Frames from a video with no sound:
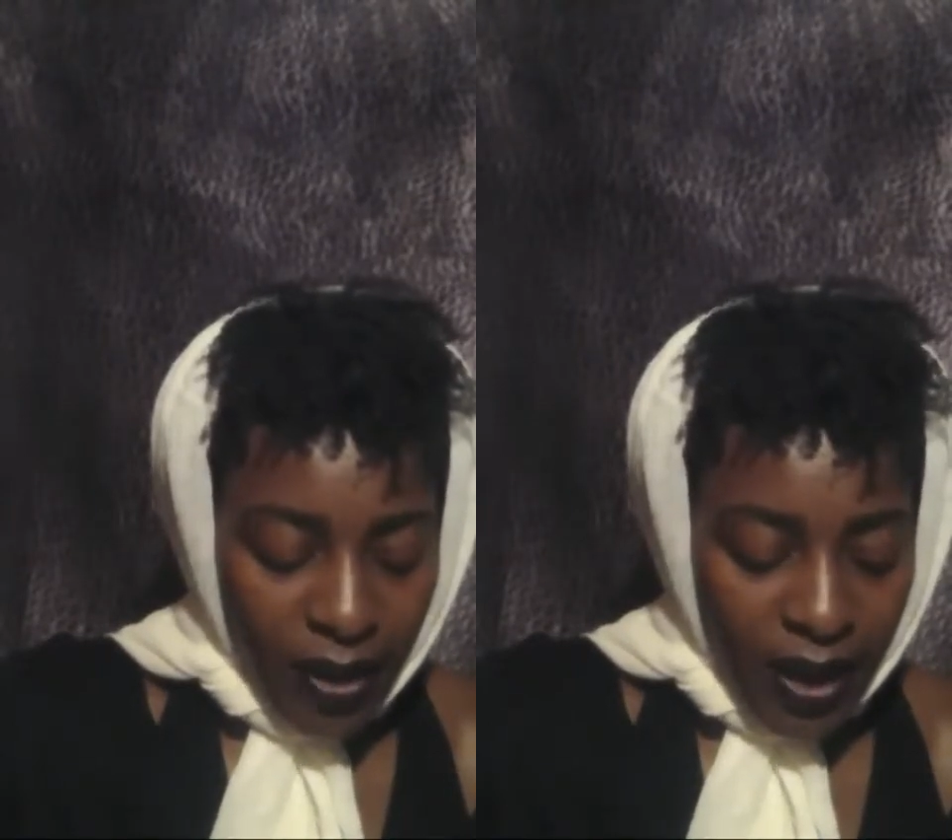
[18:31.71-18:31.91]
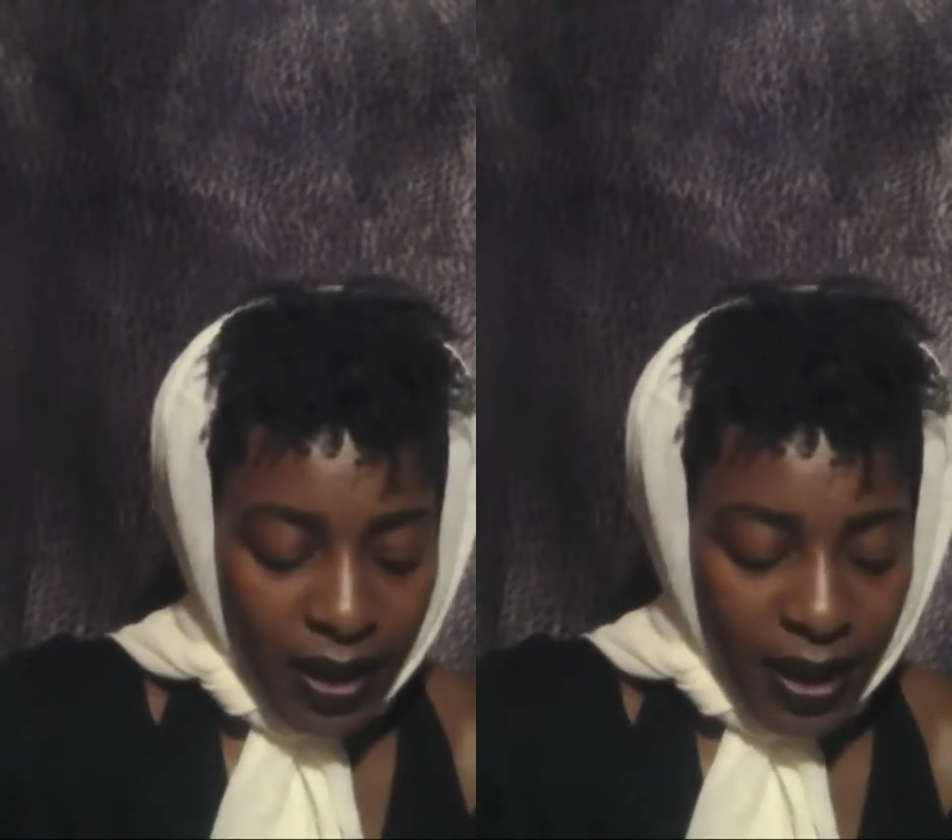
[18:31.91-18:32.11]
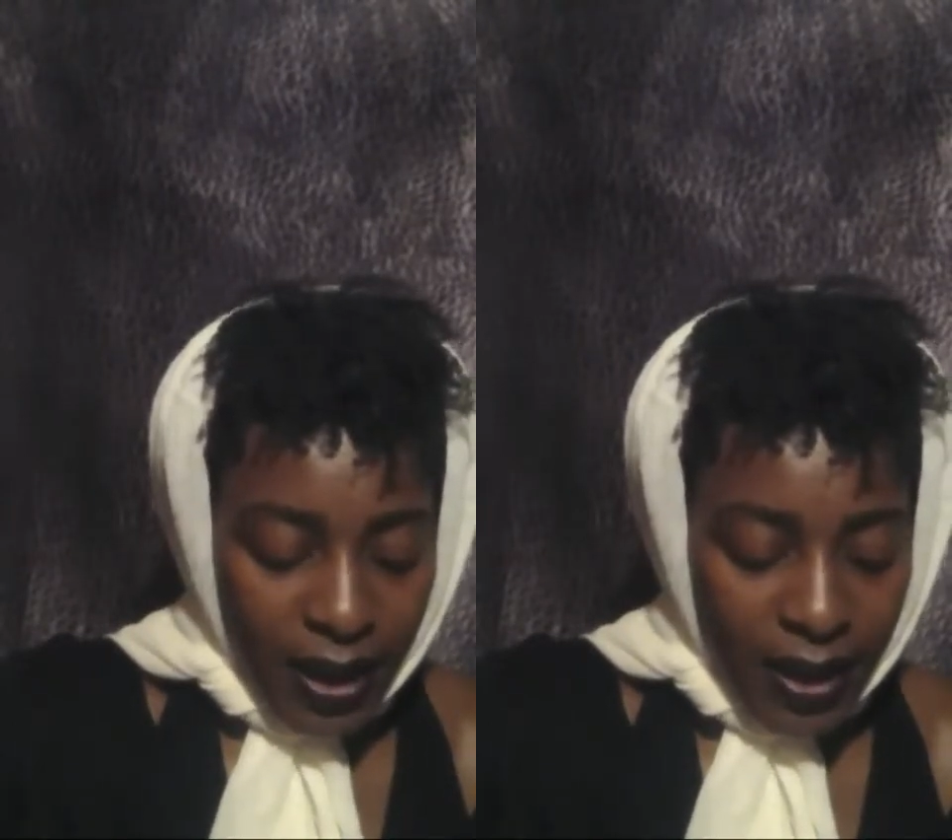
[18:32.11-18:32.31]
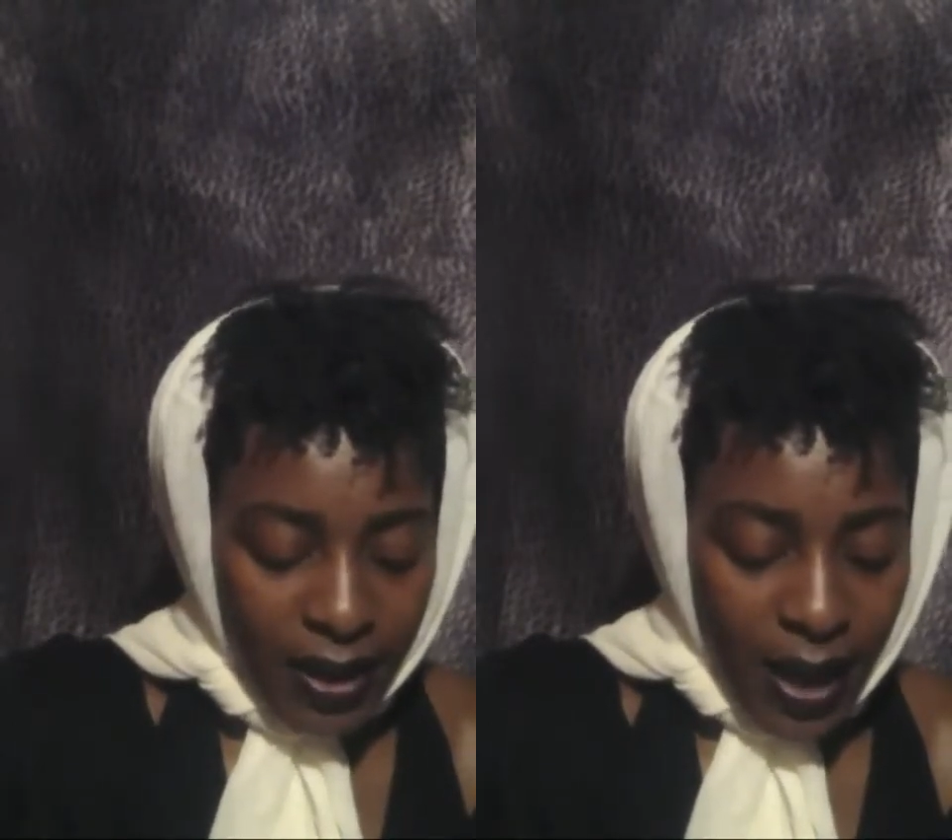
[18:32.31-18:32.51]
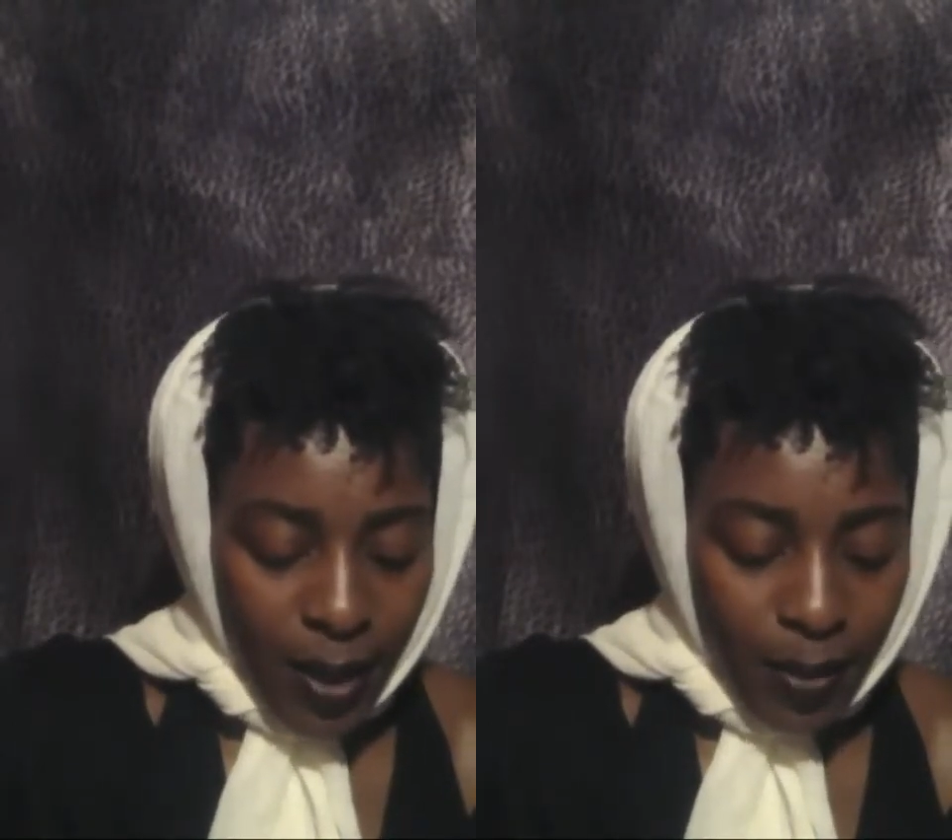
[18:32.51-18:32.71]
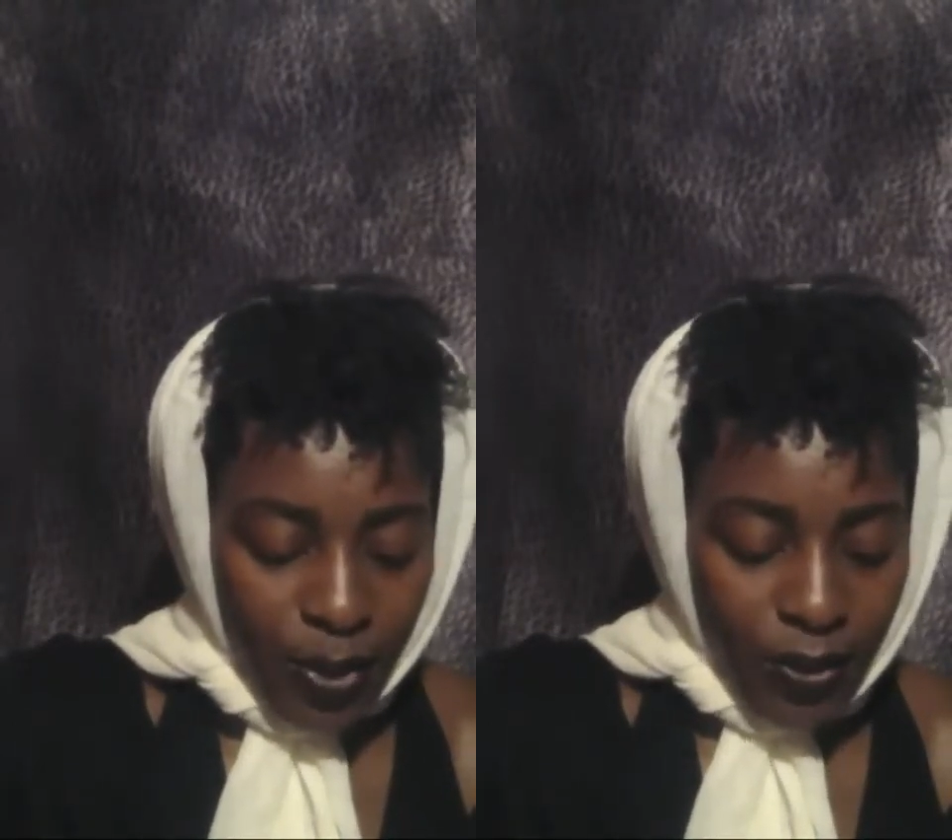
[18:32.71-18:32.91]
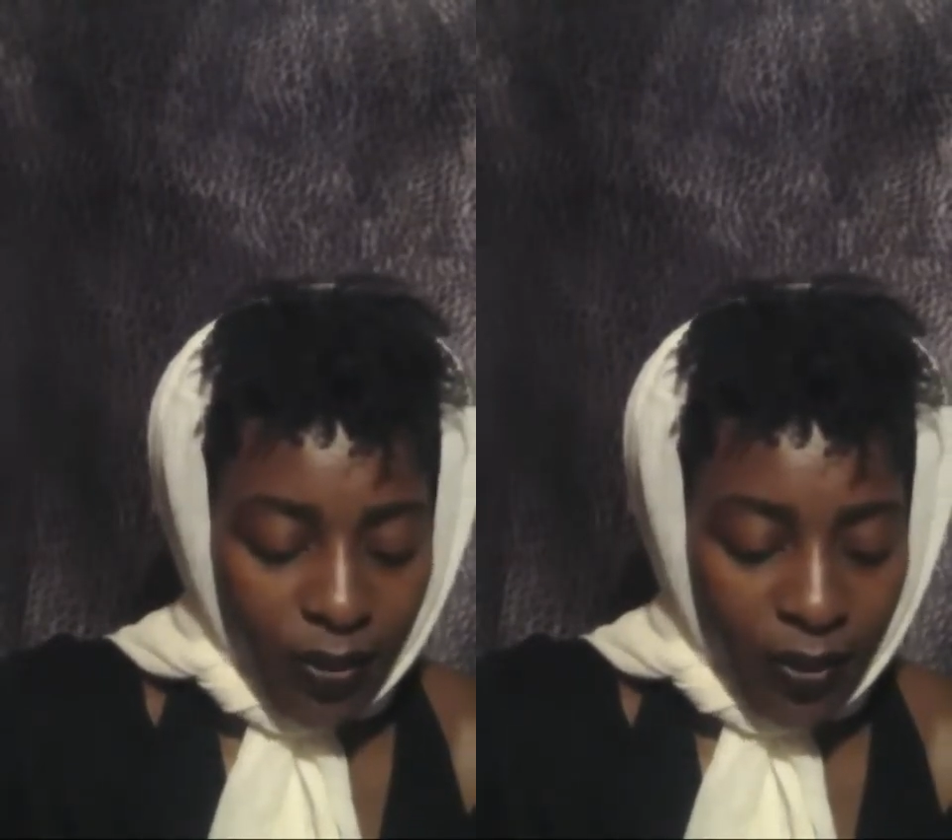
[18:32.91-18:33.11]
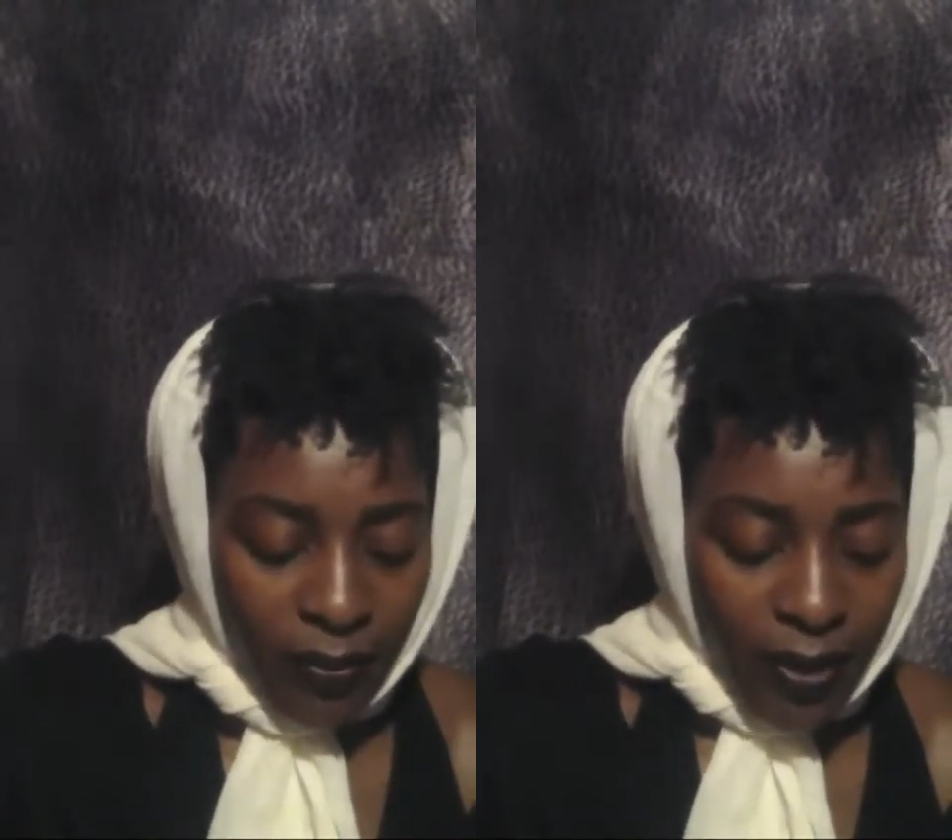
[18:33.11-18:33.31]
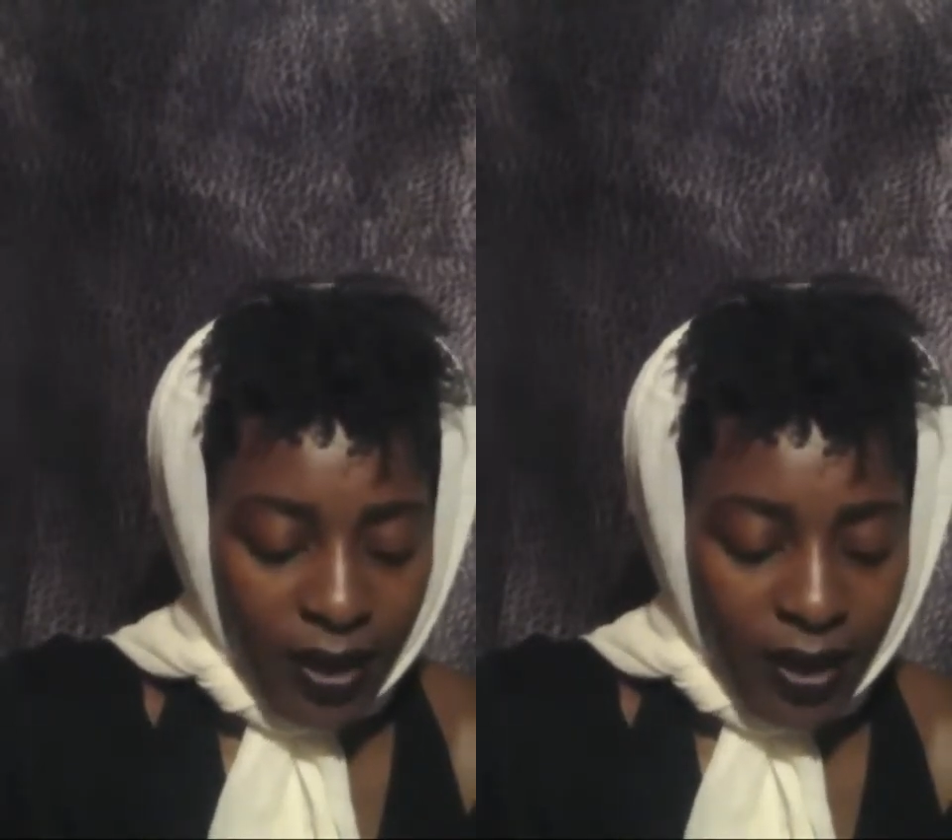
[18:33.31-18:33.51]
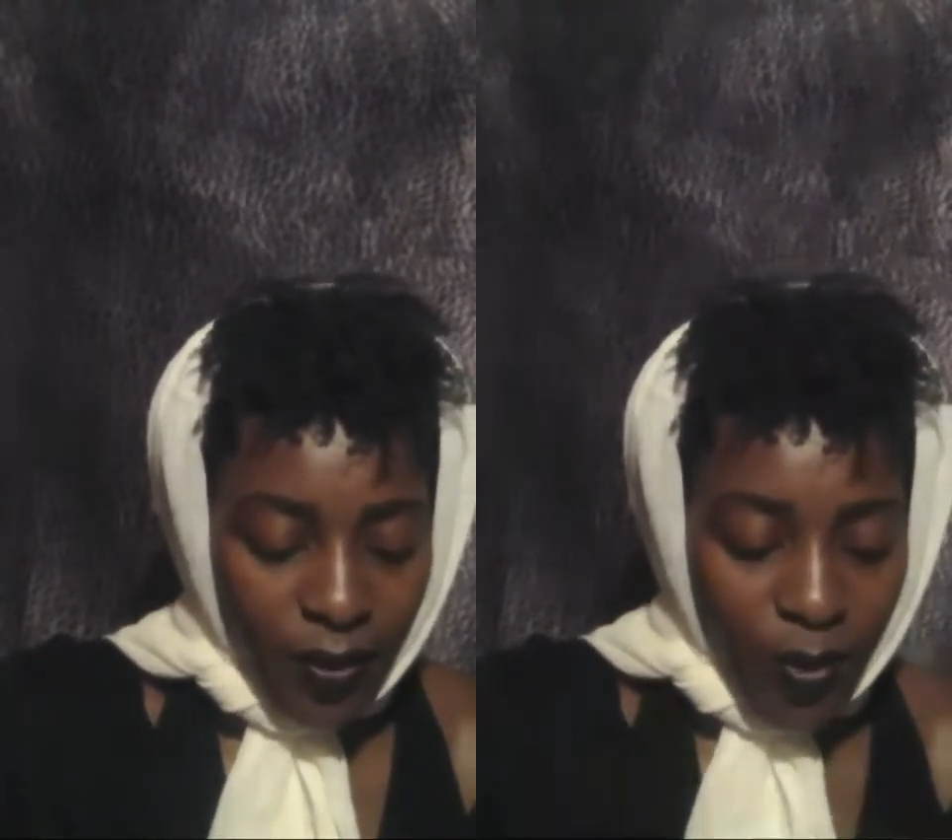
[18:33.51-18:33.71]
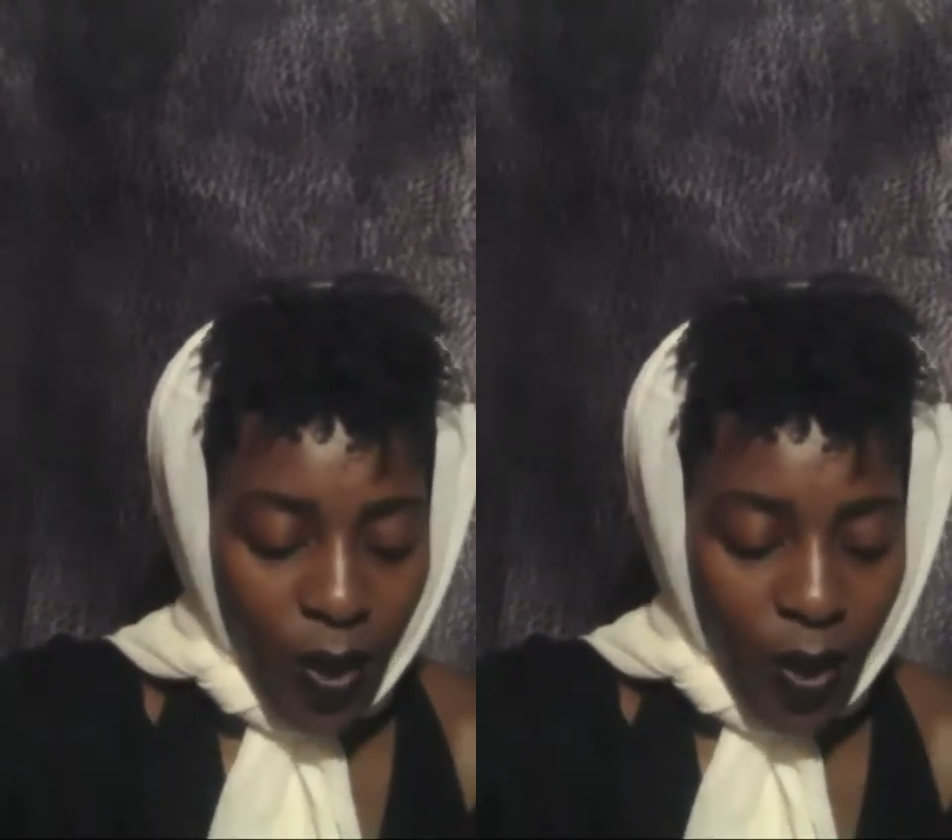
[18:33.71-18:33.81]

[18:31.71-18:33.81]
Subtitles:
taking time to reflect on